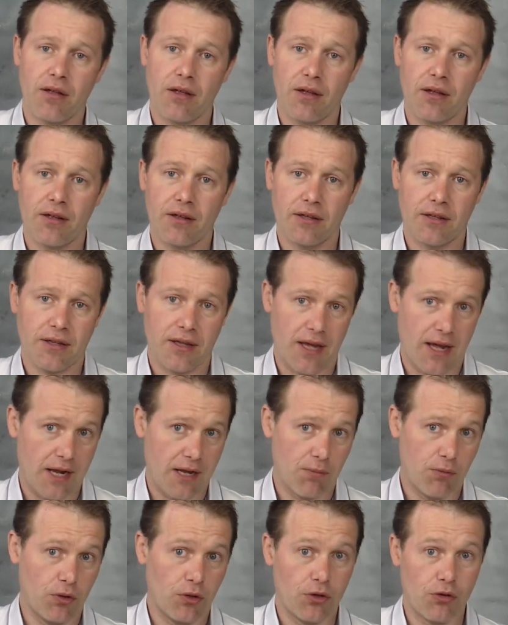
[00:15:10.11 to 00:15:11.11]
animal
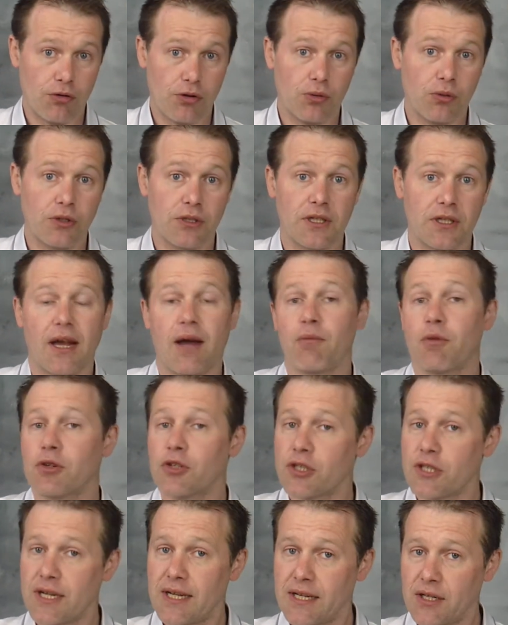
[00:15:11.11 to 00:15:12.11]
cruelty. I'm not saying it
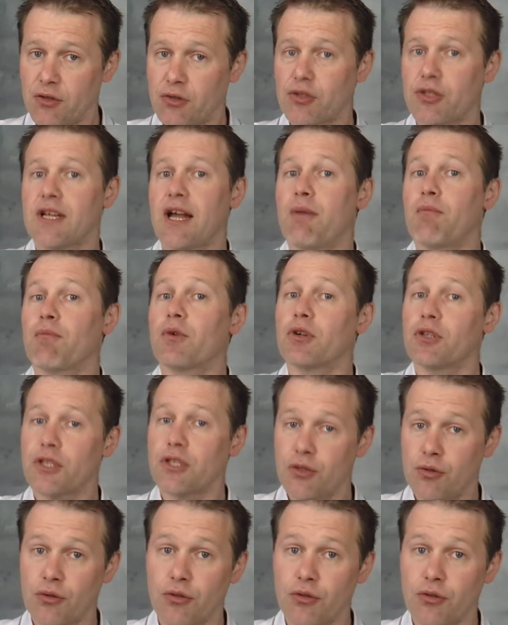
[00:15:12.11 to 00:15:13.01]
doesn't happen, because it does.